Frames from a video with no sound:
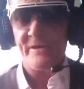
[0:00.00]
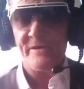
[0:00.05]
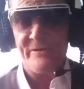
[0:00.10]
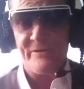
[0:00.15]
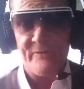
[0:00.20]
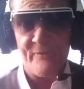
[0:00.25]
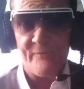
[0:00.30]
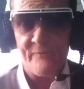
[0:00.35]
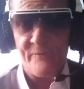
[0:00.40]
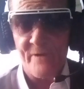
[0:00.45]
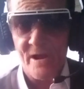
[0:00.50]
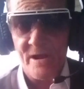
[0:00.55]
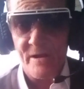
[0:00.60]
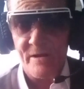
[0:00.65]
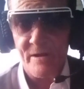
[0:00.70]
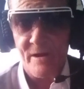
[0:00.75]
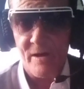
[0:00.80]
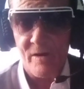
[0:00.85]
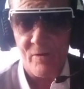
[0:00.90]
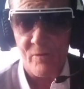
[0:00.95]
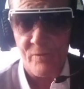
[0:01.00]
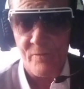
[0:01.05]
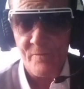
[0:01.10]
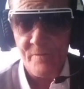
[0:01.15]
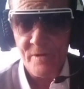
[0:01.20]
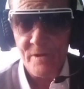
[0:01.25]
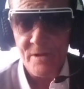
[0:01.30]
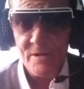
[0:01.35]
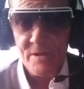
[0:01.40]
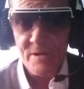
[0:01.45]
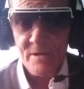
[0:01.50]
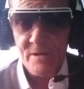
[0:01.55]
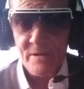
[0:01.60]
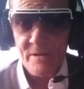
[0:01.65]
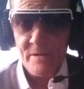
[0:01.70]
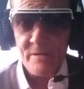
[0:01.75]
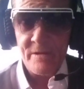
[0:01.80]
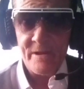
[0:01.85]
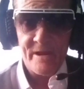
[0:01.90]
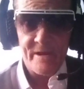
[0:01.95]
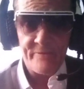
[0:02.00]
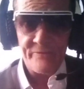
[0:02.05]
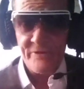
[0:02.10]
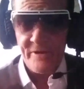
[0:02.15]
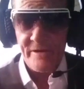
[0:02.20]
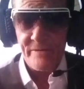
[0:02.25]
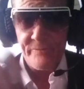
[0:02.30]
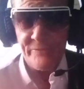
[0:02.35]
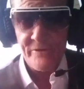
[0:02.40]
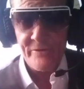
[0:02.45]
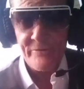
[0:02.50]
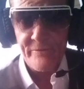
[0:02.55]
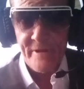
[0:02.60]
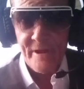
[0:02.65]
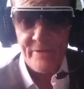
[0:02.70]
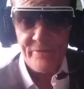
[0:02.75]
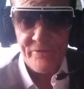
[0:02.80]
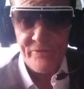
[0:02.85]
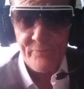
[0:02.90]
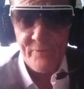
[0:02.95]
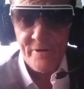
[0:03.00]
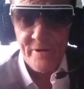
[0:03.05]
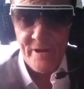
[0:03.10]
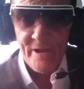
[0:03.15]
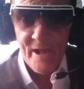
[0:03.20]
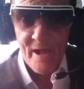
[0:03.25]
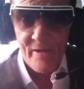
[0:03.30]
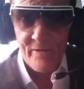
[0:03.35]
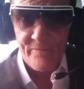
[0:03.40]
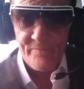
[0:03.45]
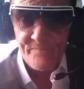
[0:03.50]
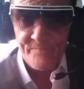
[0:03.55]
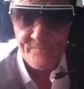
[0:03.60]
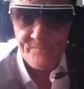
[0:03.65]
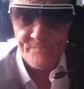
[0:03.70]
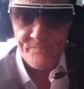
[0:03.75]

shit in your fucking hole. How deep do you cunts want to go?